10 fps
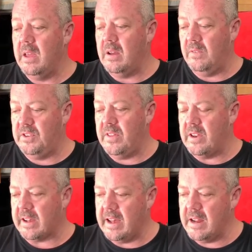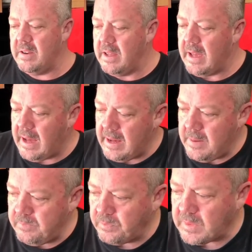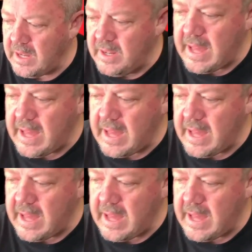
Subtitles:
I've said it again, it